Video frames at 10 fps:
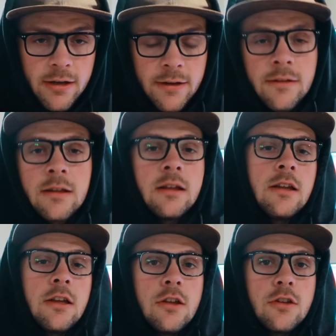Et
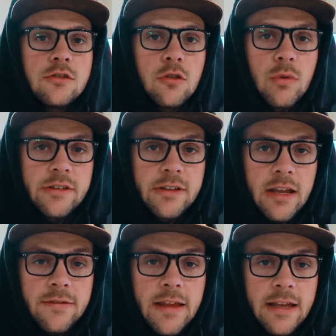so once
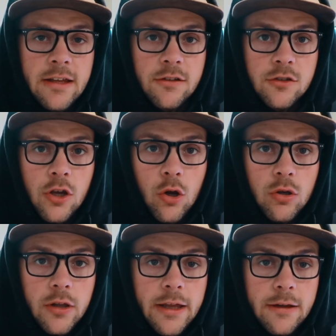again, that is
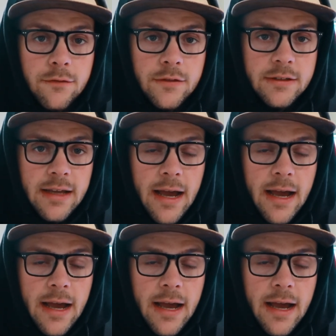codelife.bg.